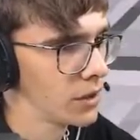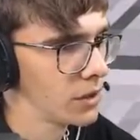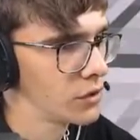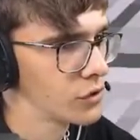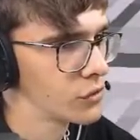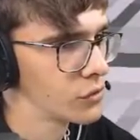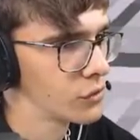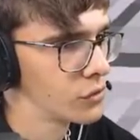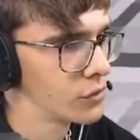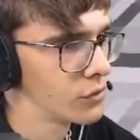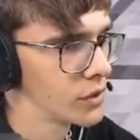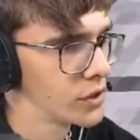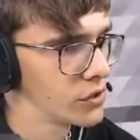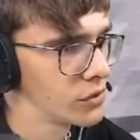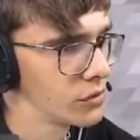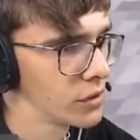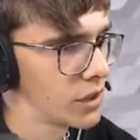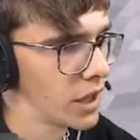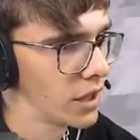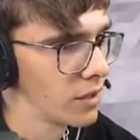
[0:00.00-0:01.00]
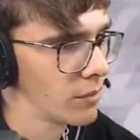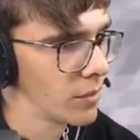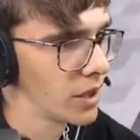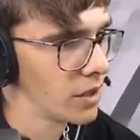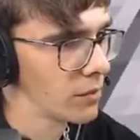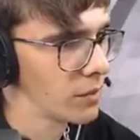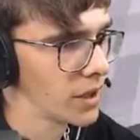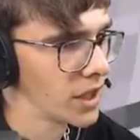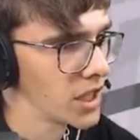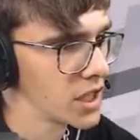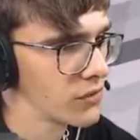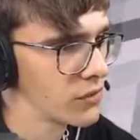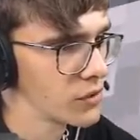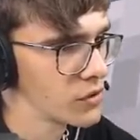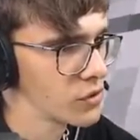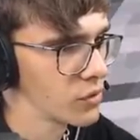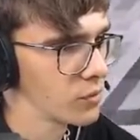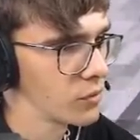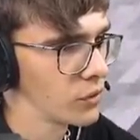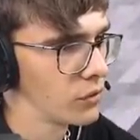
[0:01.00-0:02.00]
soon we should like make place for
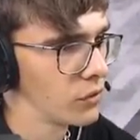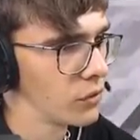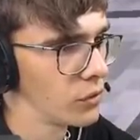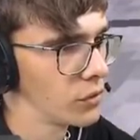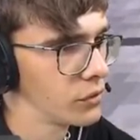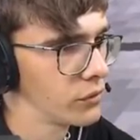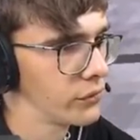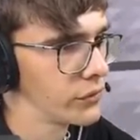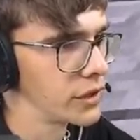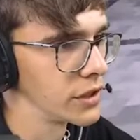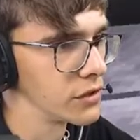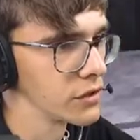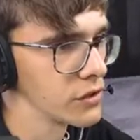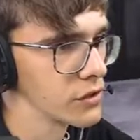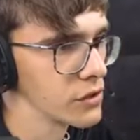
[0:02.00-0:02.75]
some dolphins.